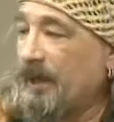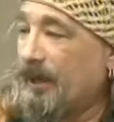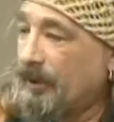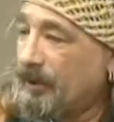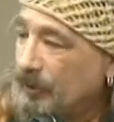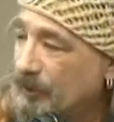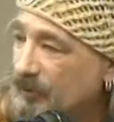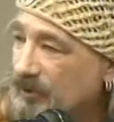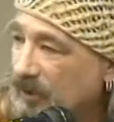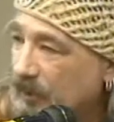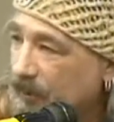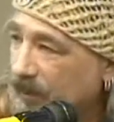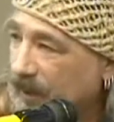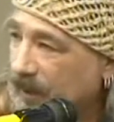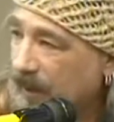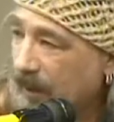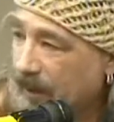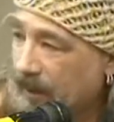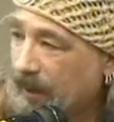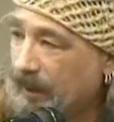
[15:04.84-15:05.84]
it used to
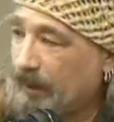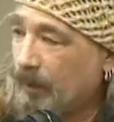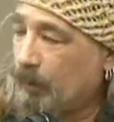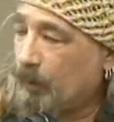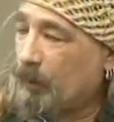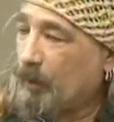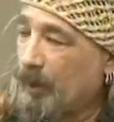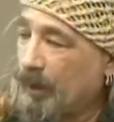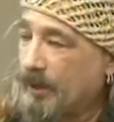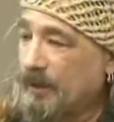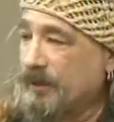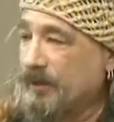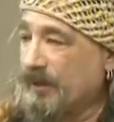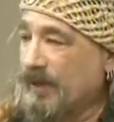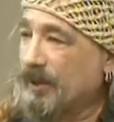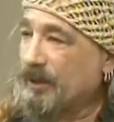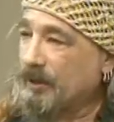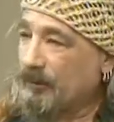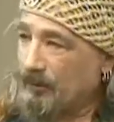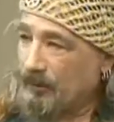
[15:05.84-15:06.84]
be was
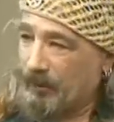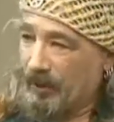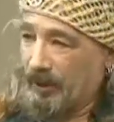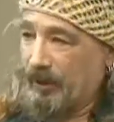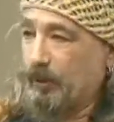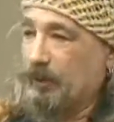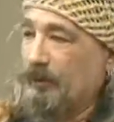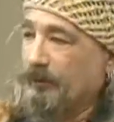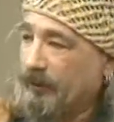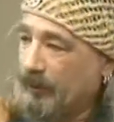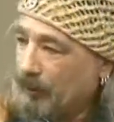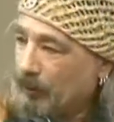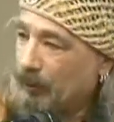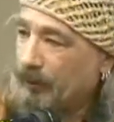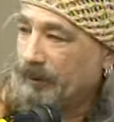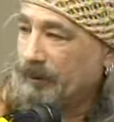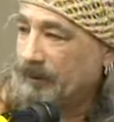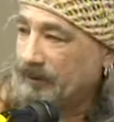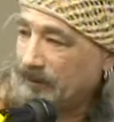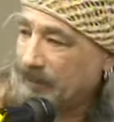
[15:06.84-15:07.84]
that you went to a
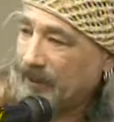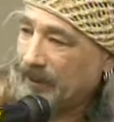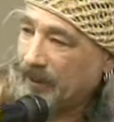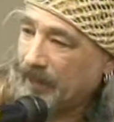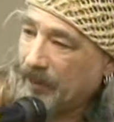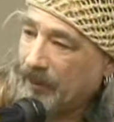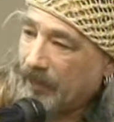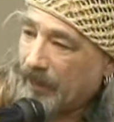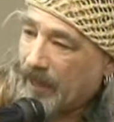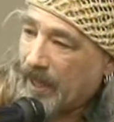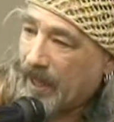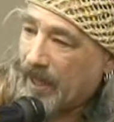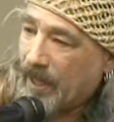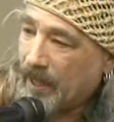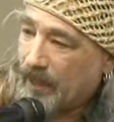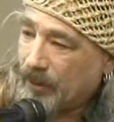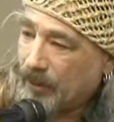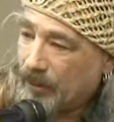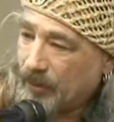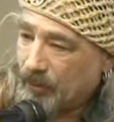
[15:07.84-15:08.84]
recording studio
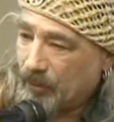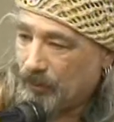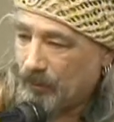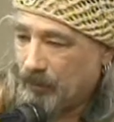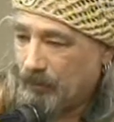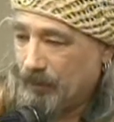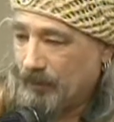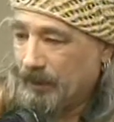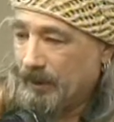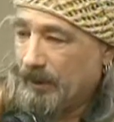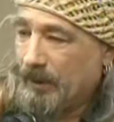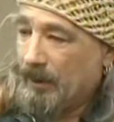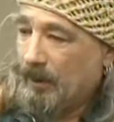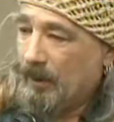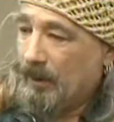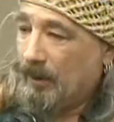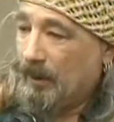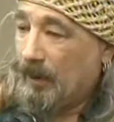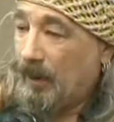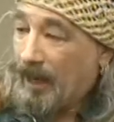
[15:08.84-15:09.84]
and you,
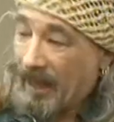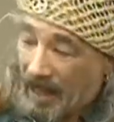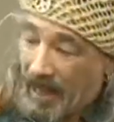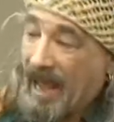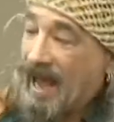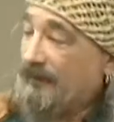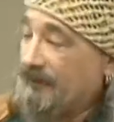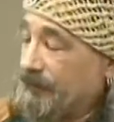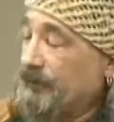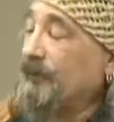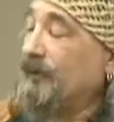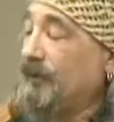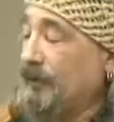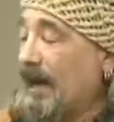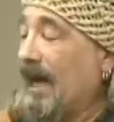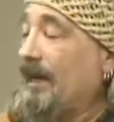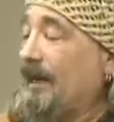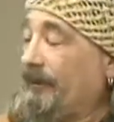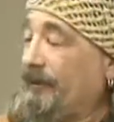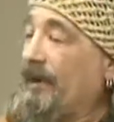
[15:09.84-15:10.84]
after you
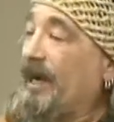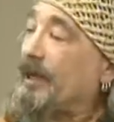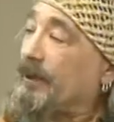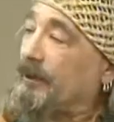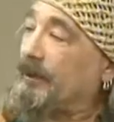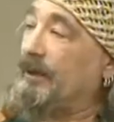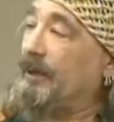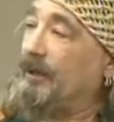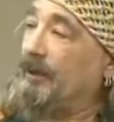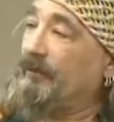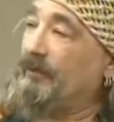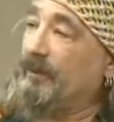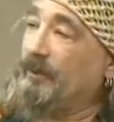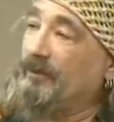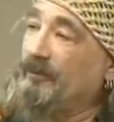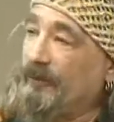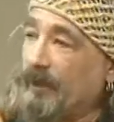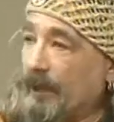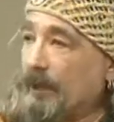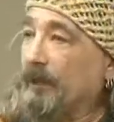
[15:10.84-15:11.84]
had a record deal from
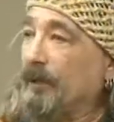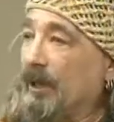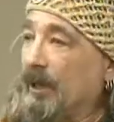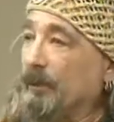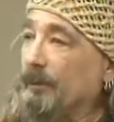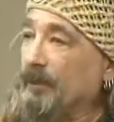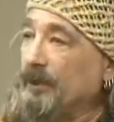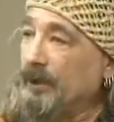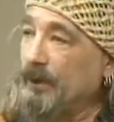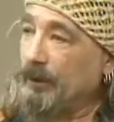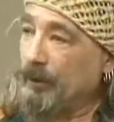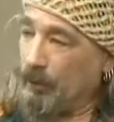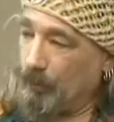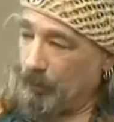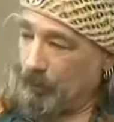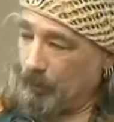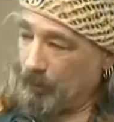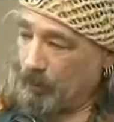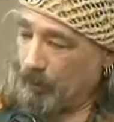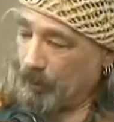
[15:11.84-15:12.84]
a record company
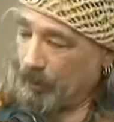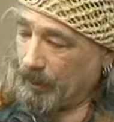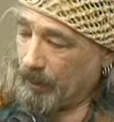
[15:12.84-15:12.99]
who